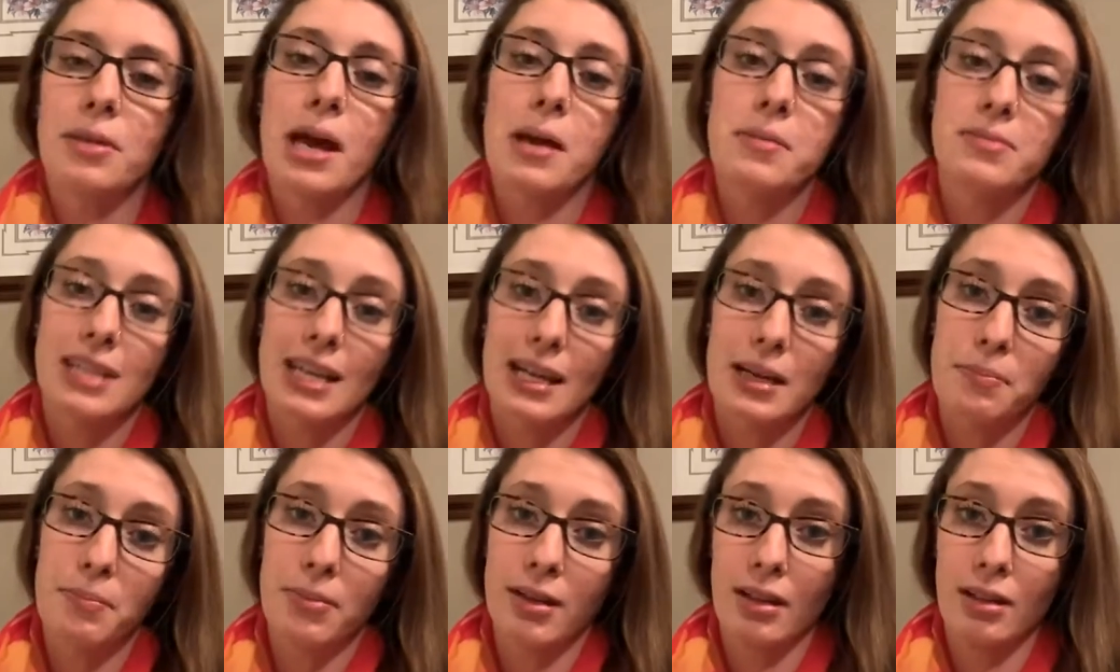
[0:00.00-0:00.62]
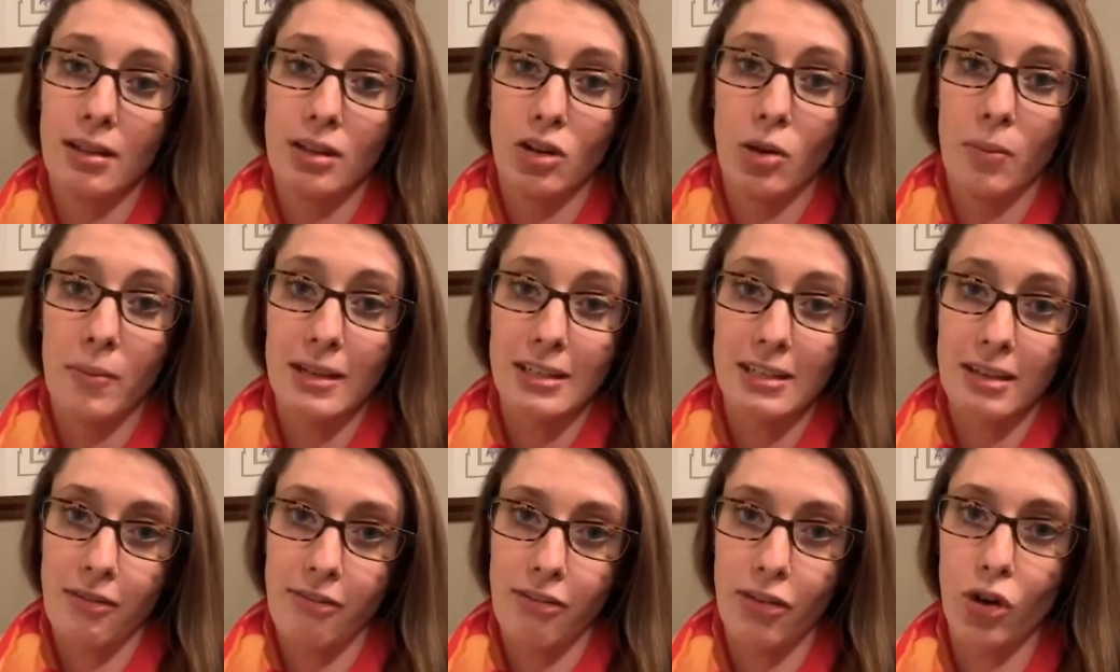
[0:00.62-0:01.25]
that can be a little bit
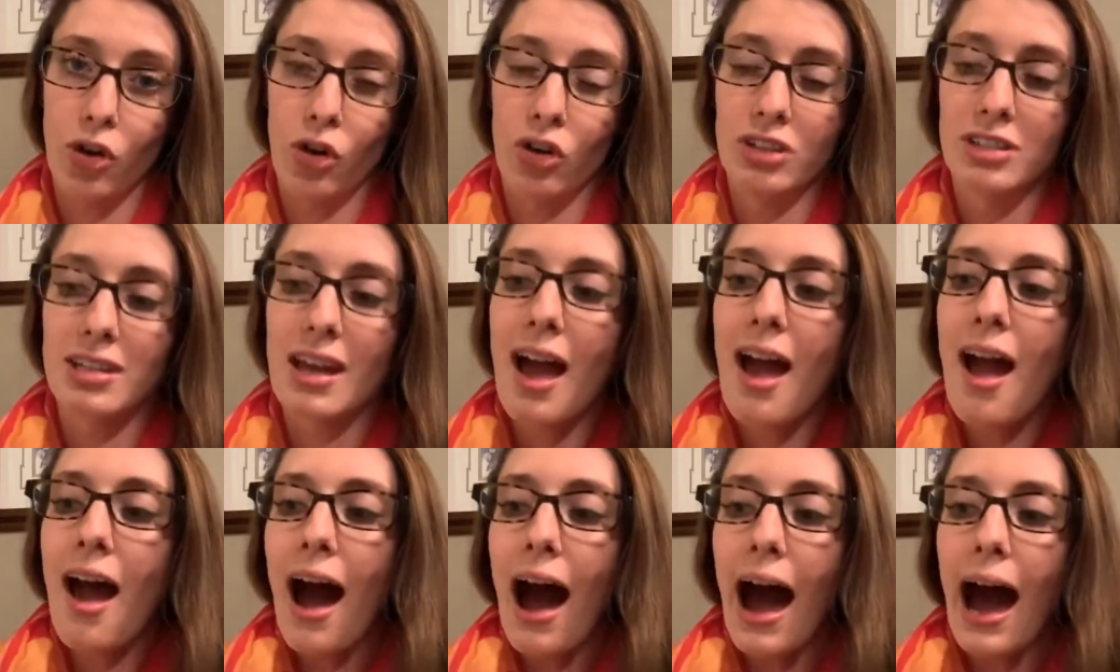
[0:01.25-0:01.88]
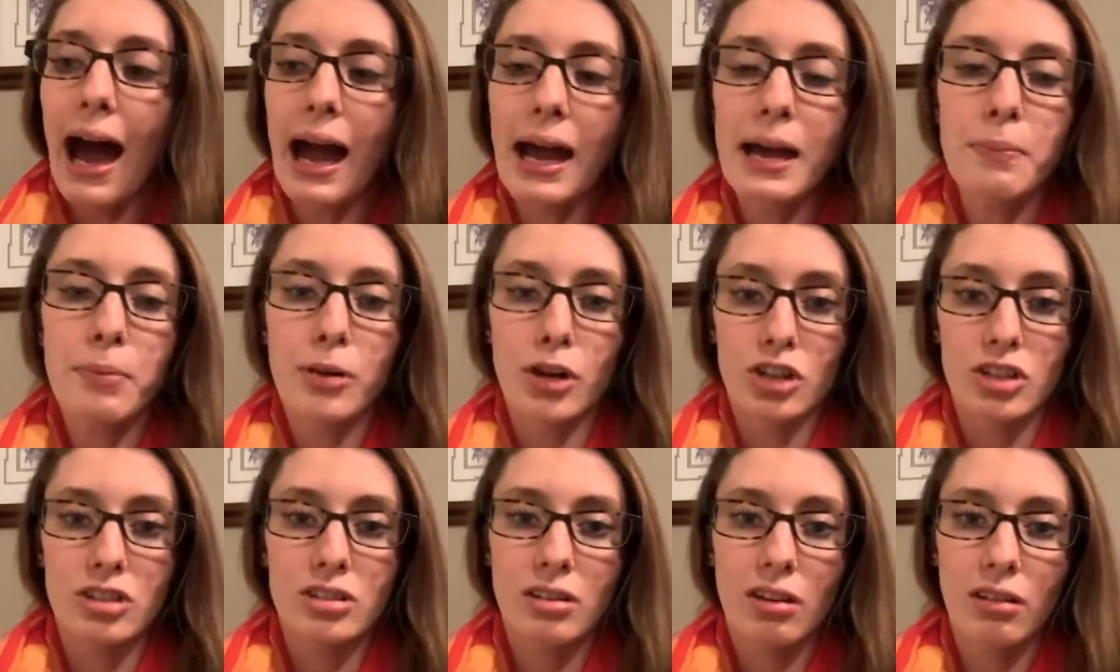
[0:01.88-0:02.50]
difficult. I
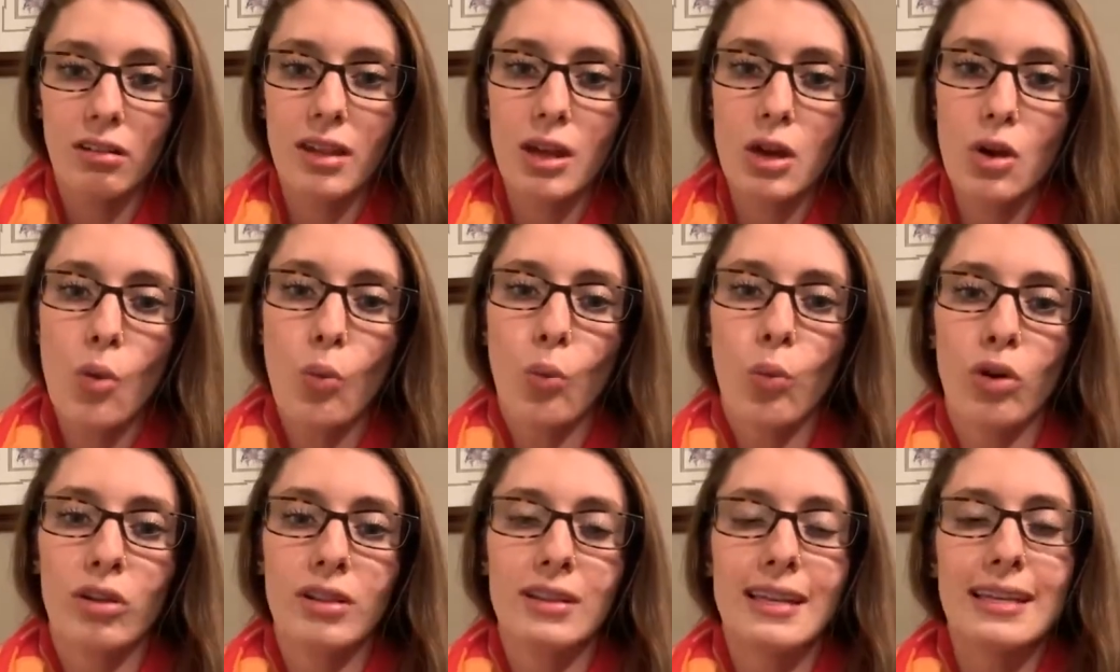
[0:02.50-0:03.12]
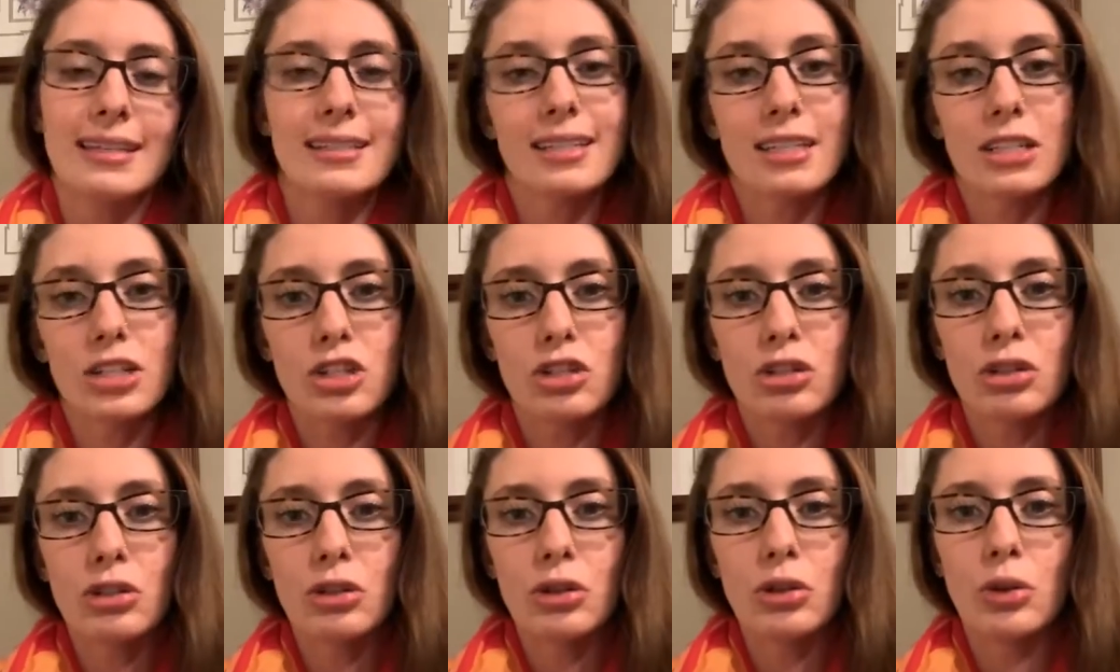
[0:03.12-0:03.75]
personally will listen
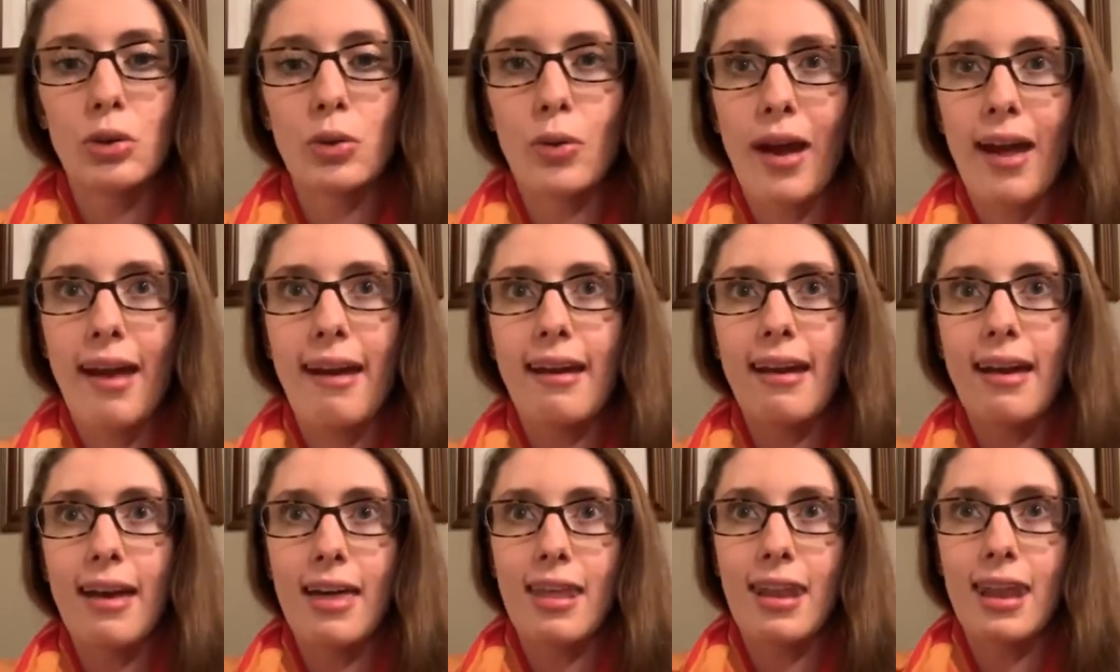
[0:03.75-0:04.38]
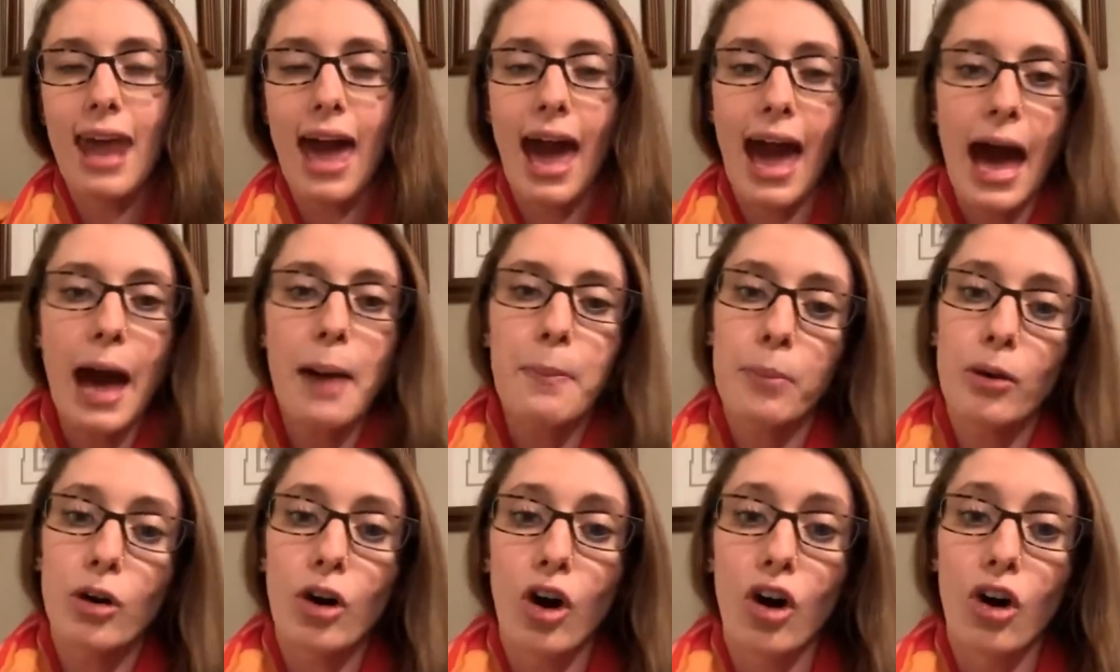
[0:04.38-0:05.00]
to an app
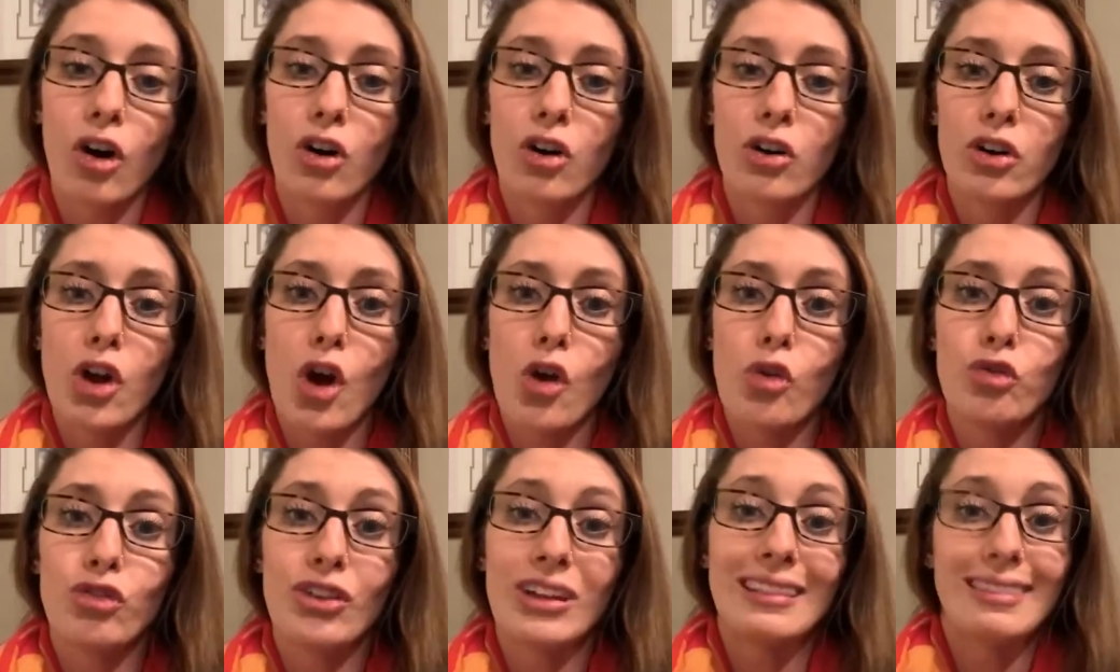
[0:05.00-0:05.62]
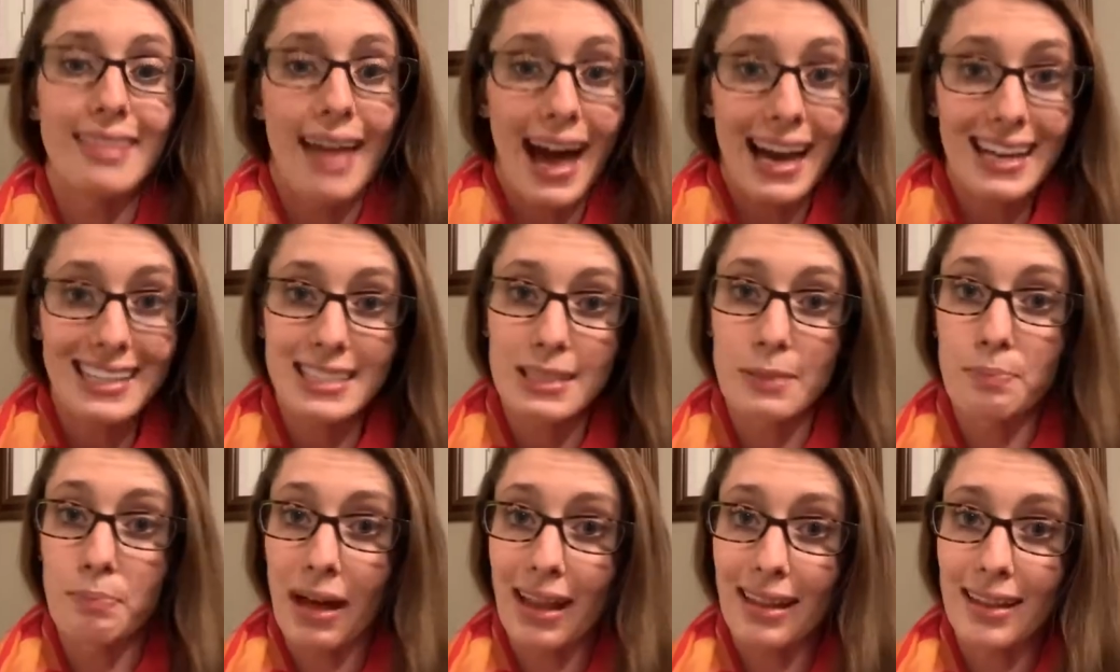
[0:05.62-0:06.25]
called Relax
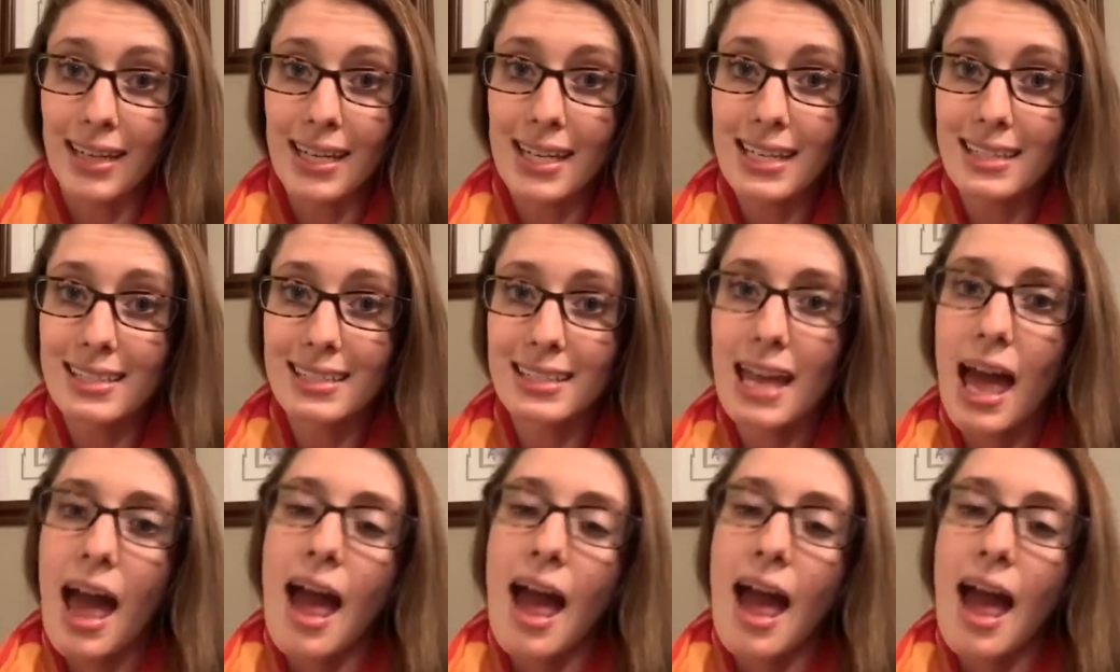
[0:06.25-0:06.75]
Melodies,